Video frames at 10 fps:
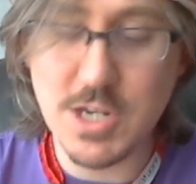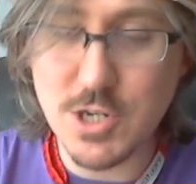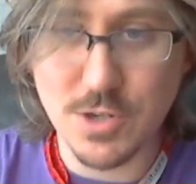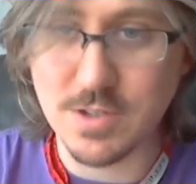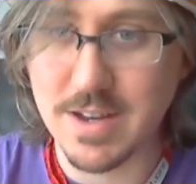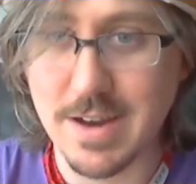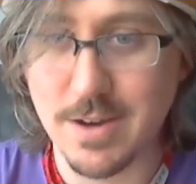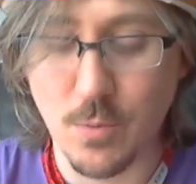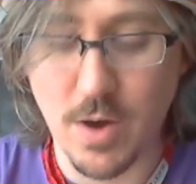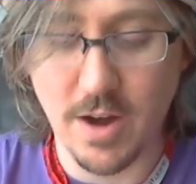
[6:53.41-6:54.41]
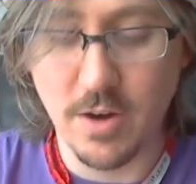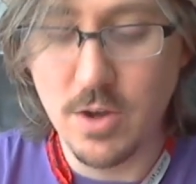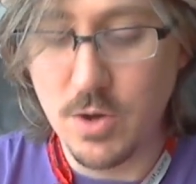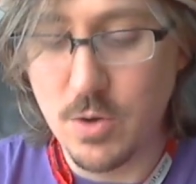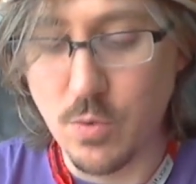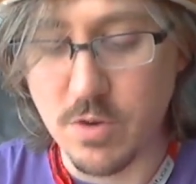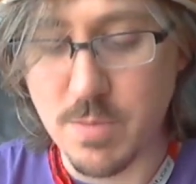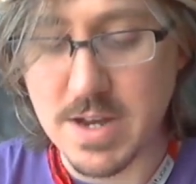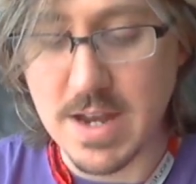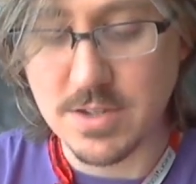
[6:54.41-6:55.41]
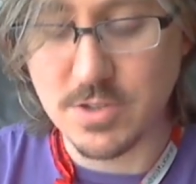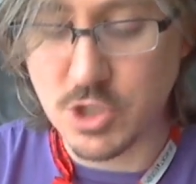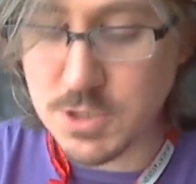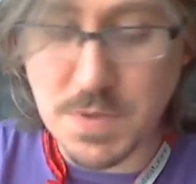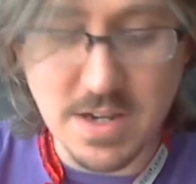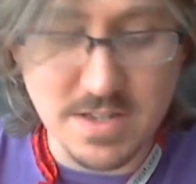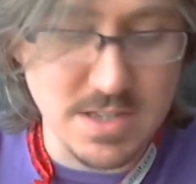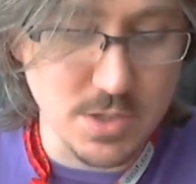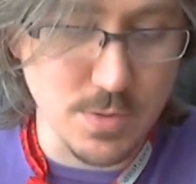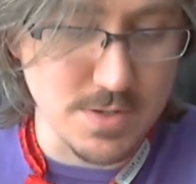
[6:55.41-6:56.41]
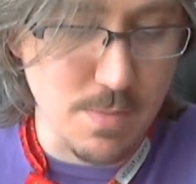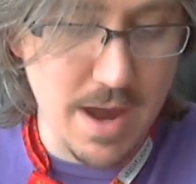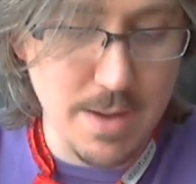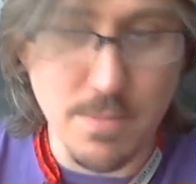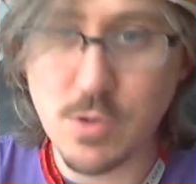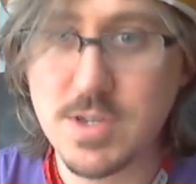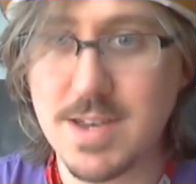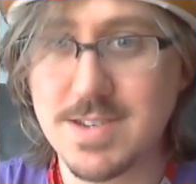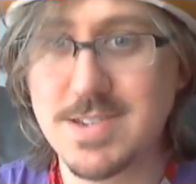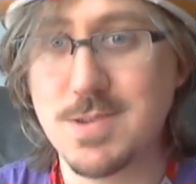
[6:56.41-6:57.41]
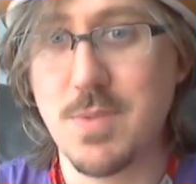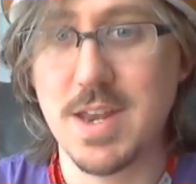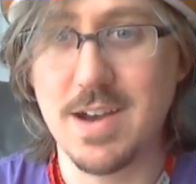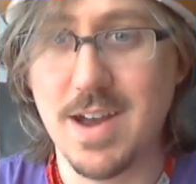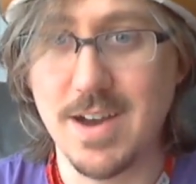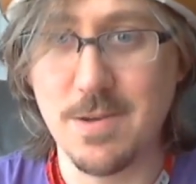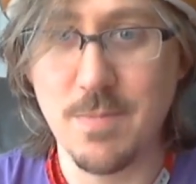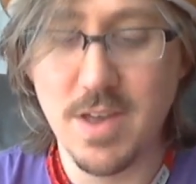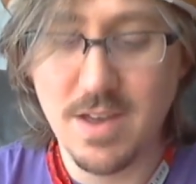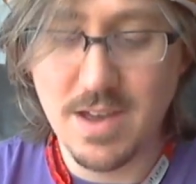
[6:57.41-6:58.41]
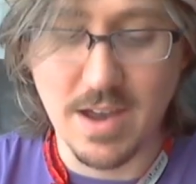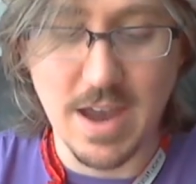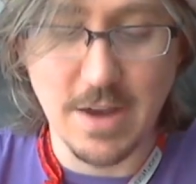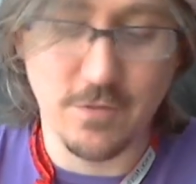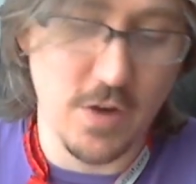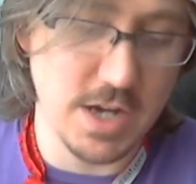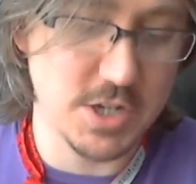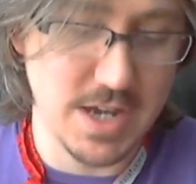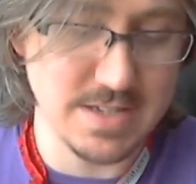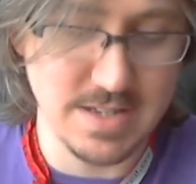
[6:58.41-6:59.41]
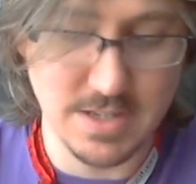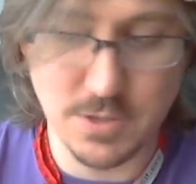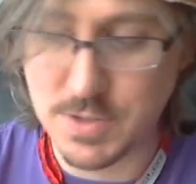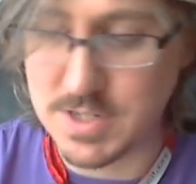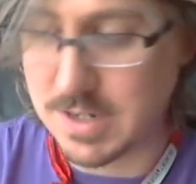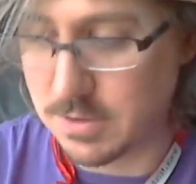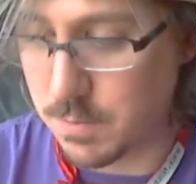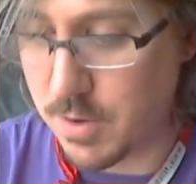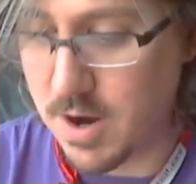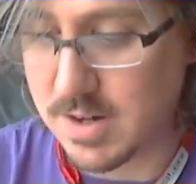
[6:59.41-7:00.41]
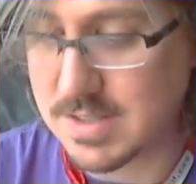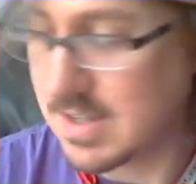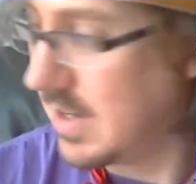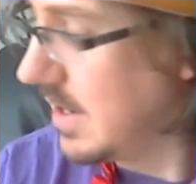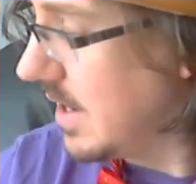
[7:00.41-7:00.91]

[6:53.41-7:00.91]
A t-shirt that I could wear would have been nicer, just because this was my most anticipated item and franchise in this particular box.